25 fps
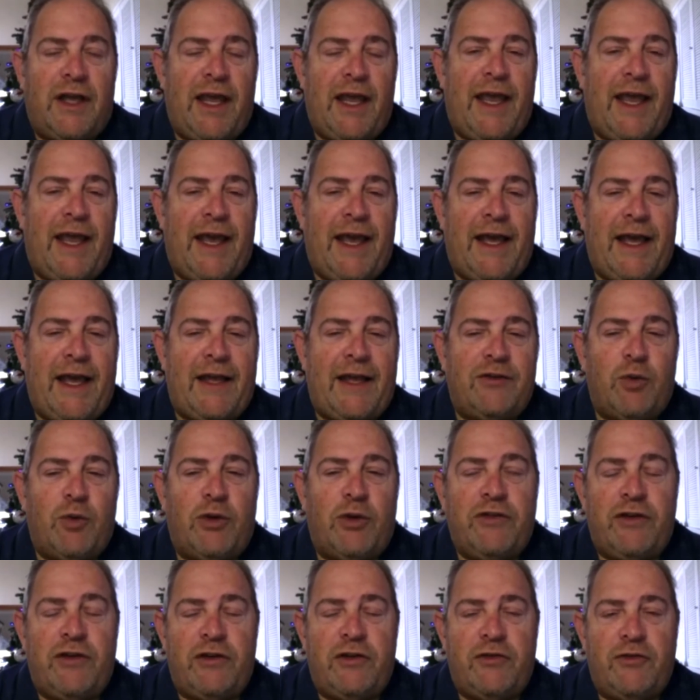And
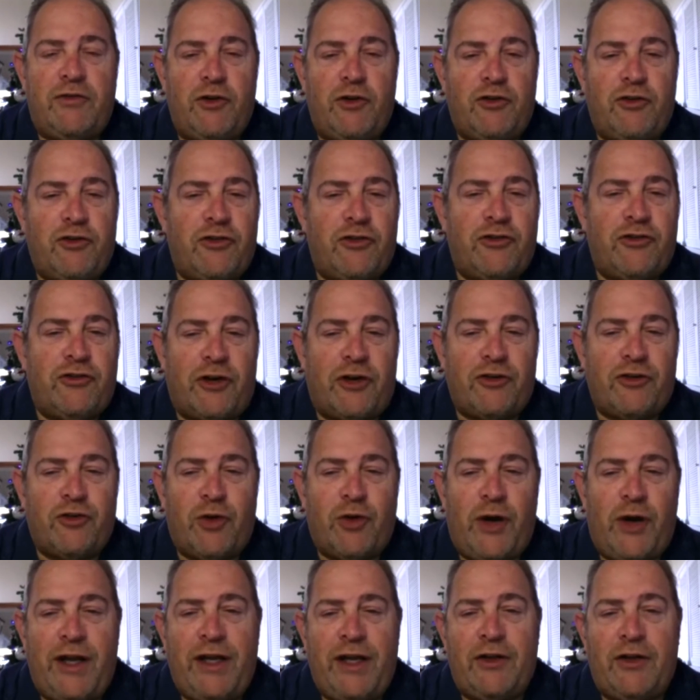once these futures start
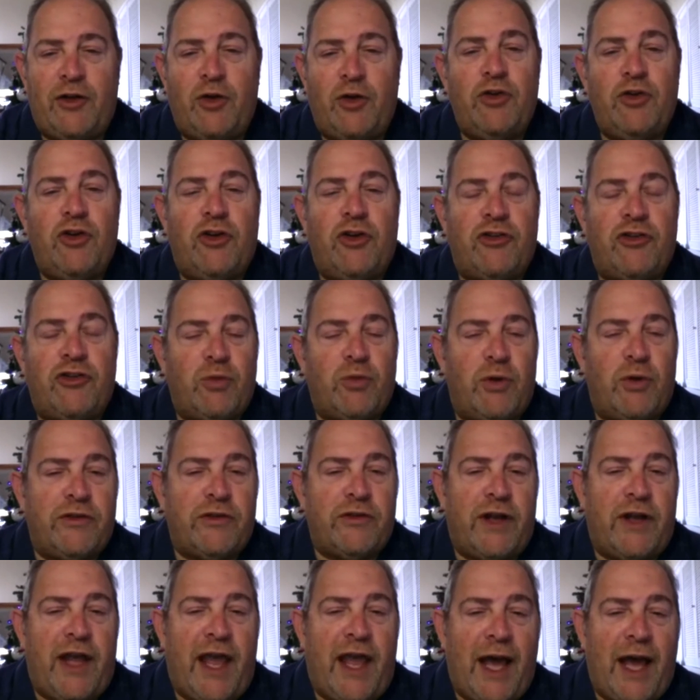trading, who knows what's going
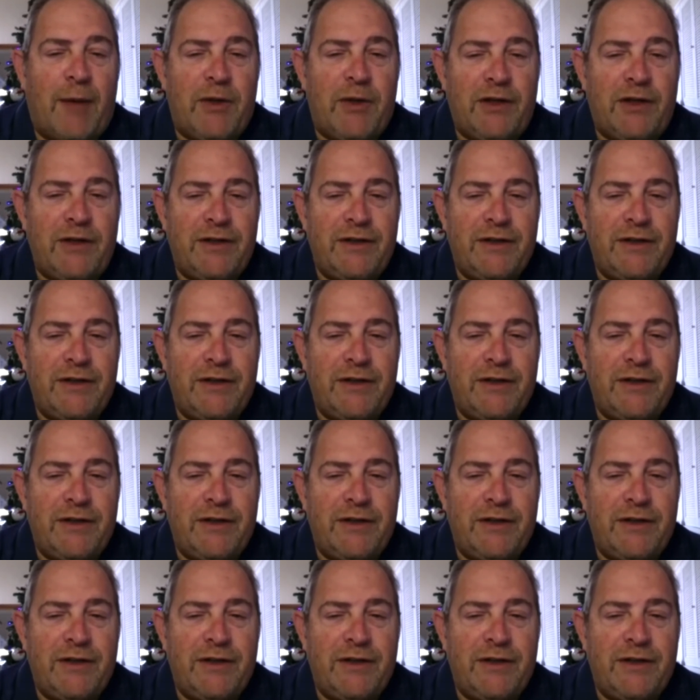to happen?